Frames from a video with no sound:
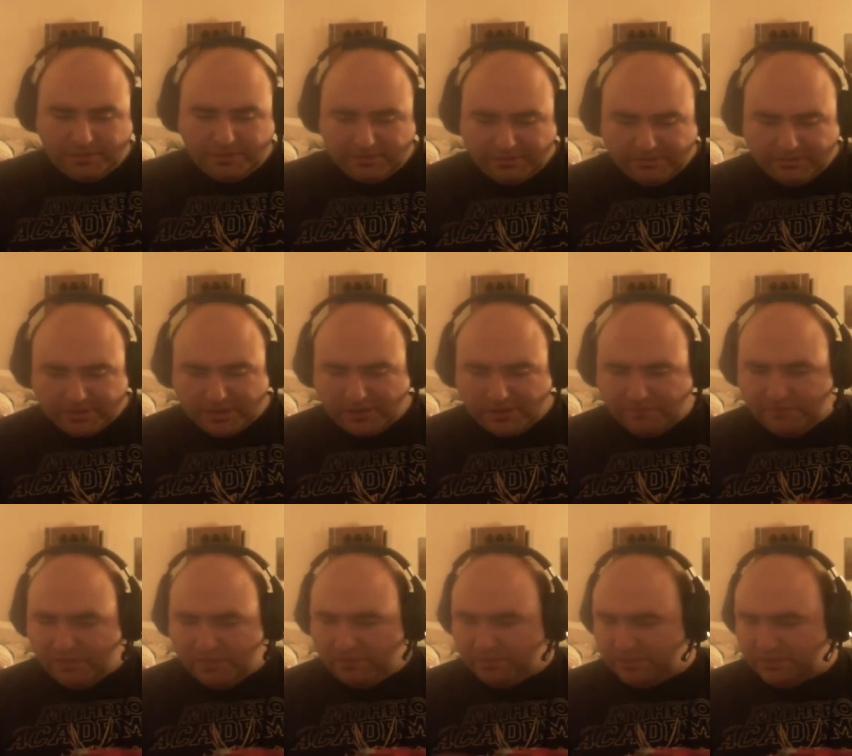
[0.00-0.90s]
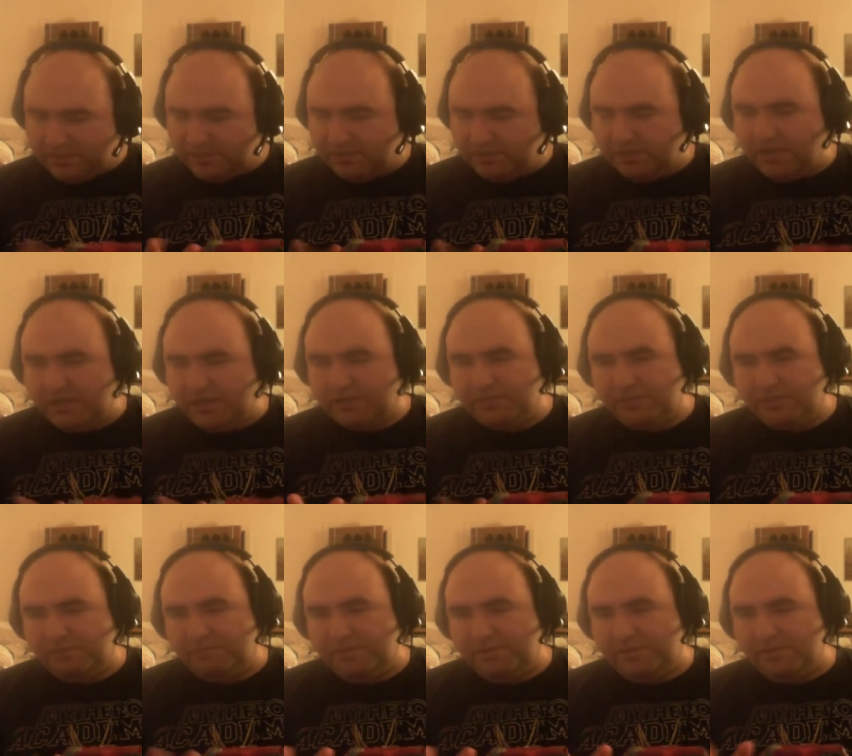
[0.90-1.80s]
Let me try to feel what this could
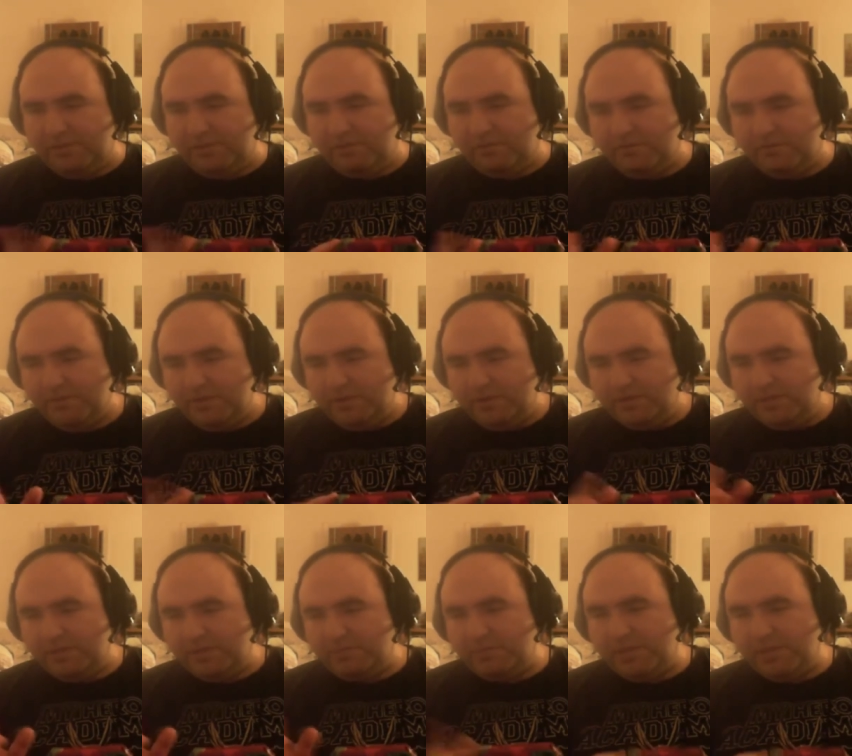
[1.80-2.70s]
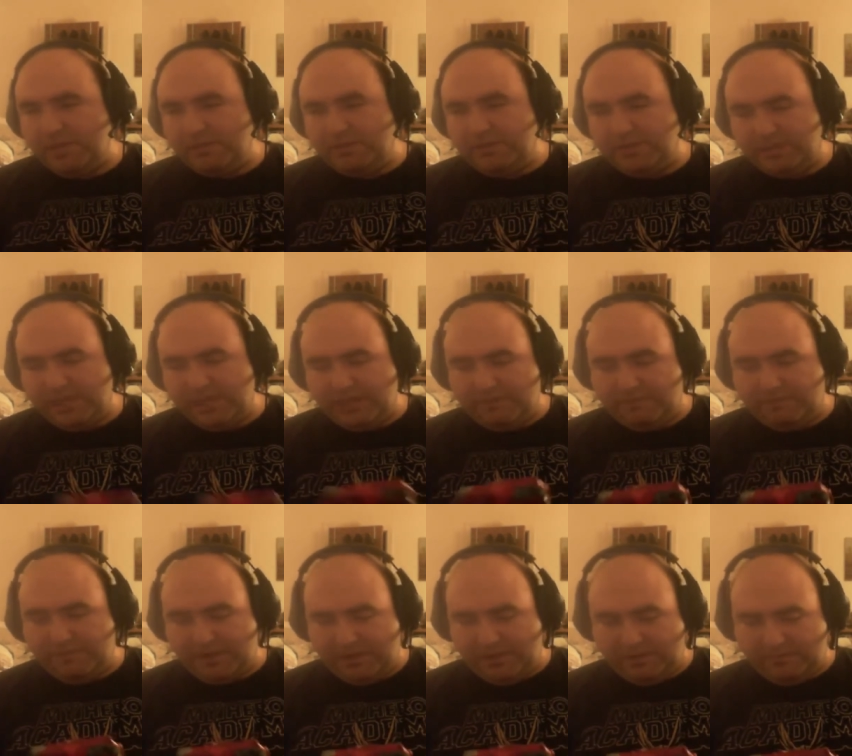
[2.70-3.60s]
actually be though. Since we're down to the top
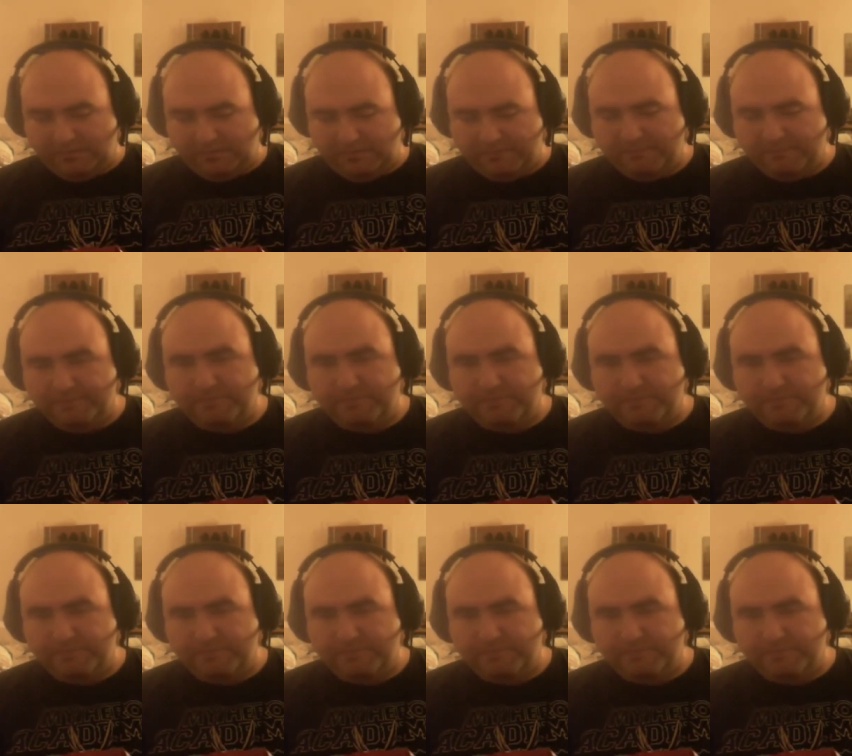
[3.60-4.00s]
5.